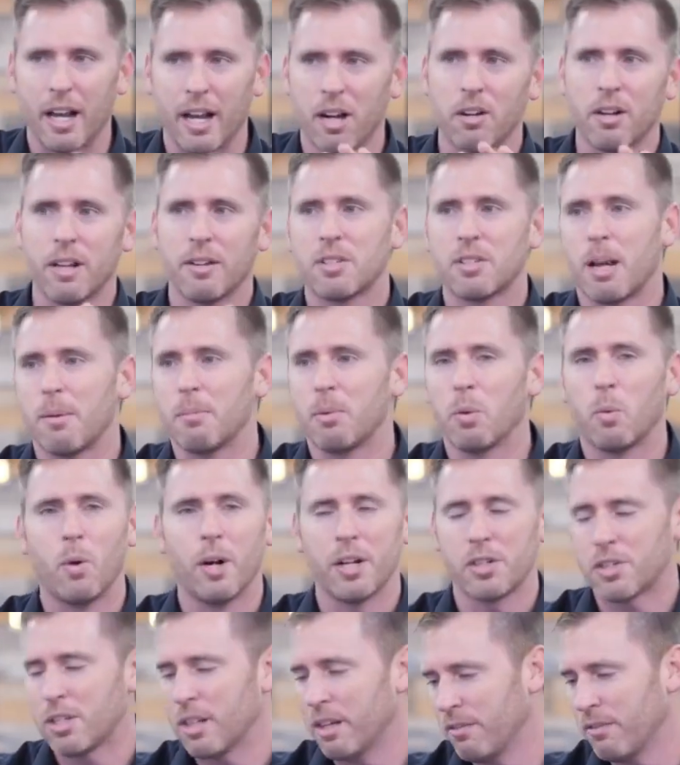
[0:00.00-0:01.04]
I don't have time to
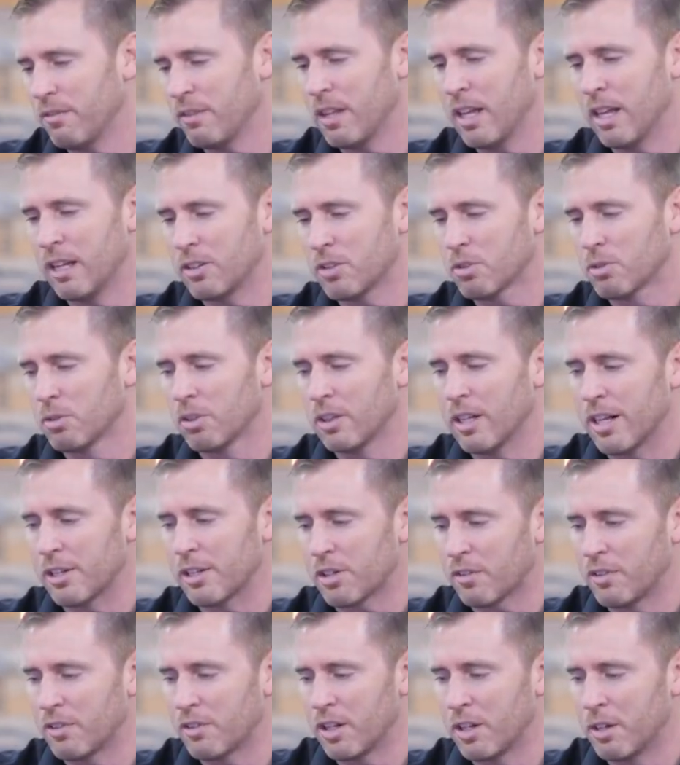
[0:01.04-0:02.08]
watch that Cruel
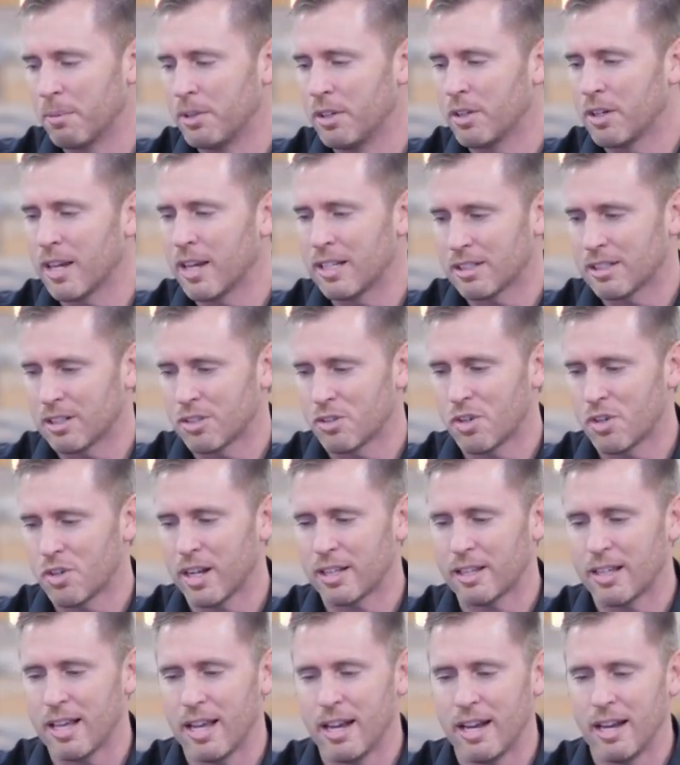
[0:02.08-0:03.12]
Logic video, but you guys can
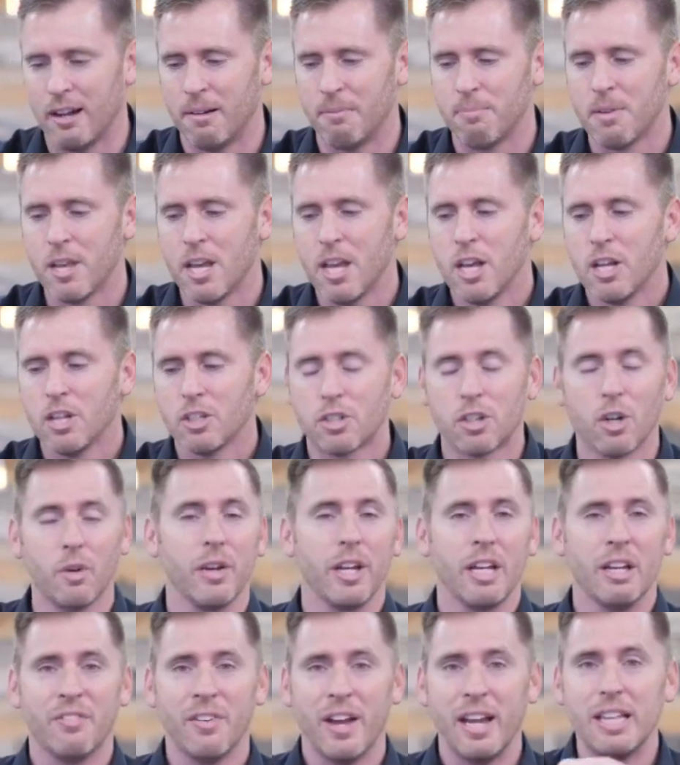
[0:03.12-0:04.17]
check that out. So
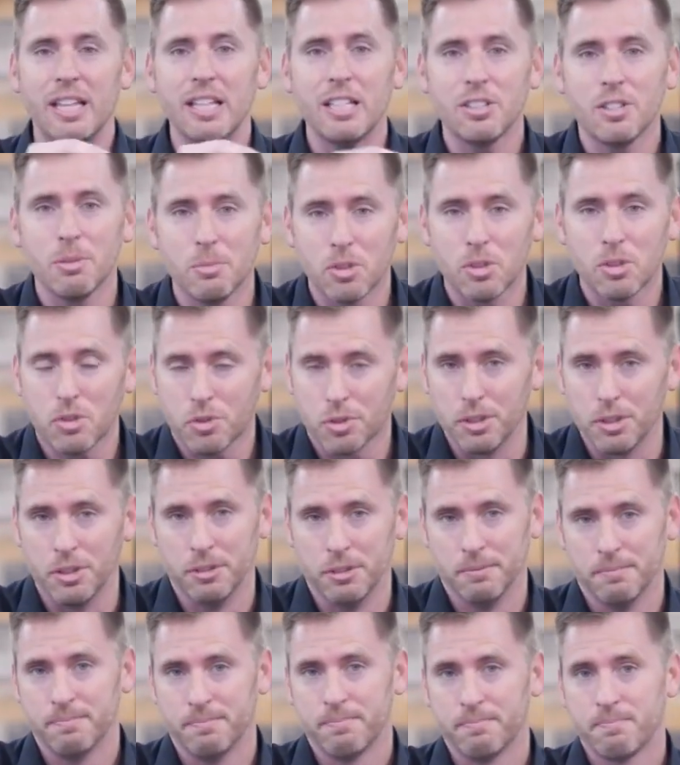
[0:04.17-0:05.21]
if atheism is
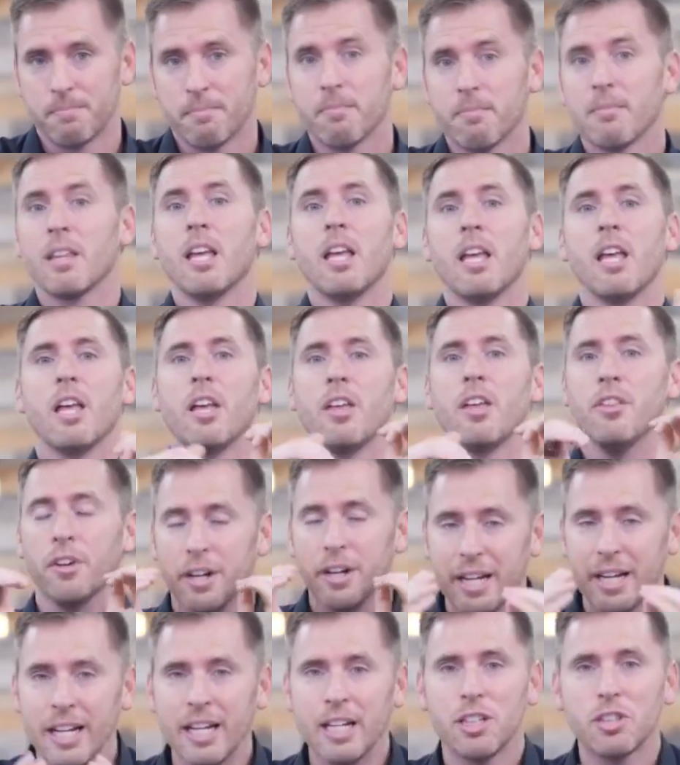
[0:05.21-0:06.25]
true, there
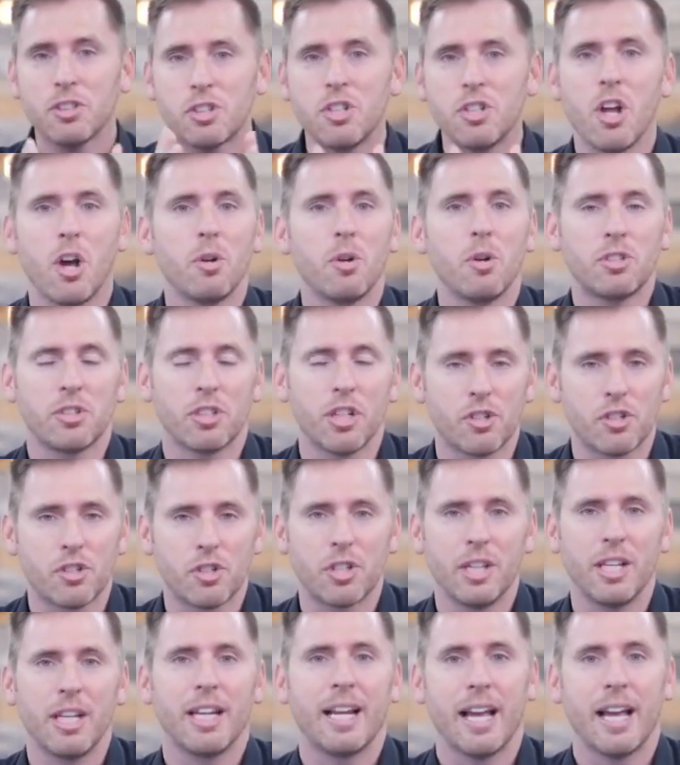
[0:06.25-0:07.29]
is no such
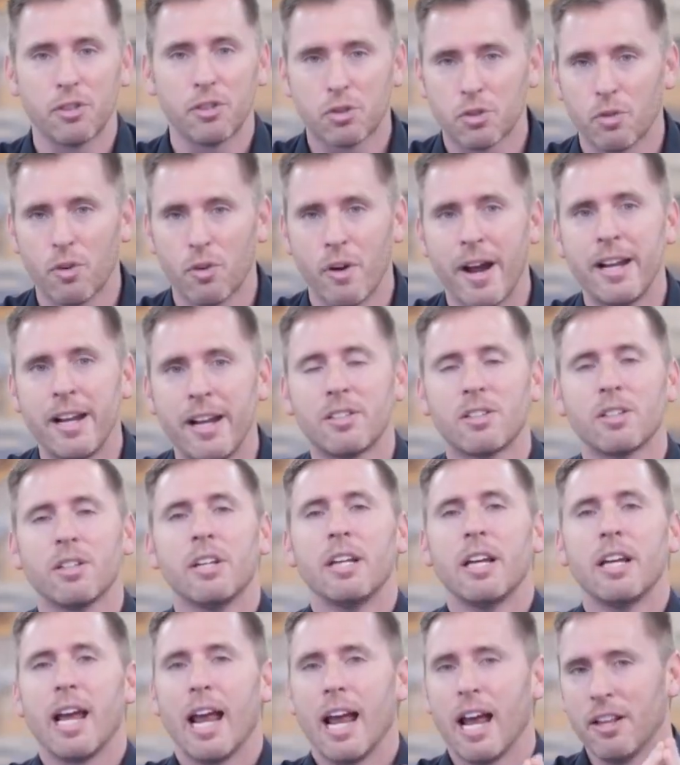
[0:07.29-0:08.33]
thing as right,
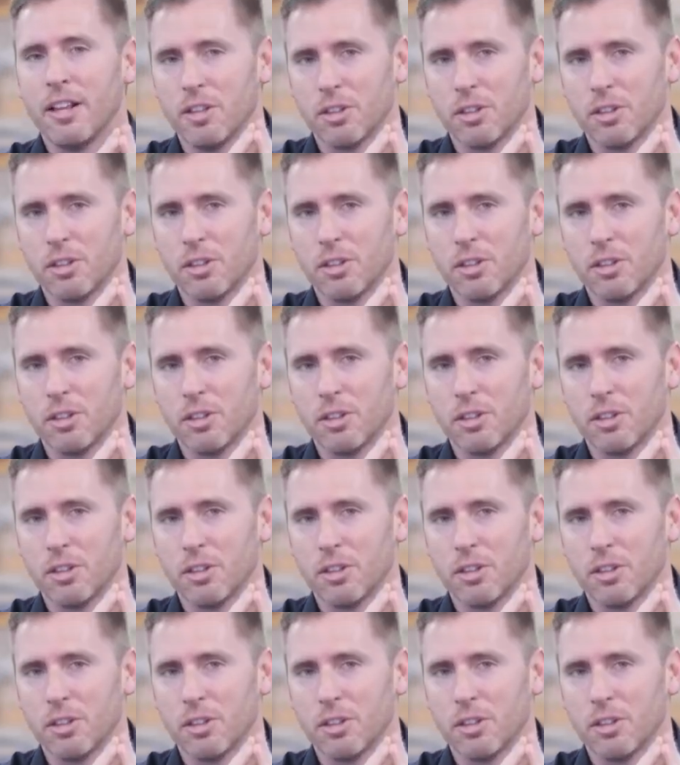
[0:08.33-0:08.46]
and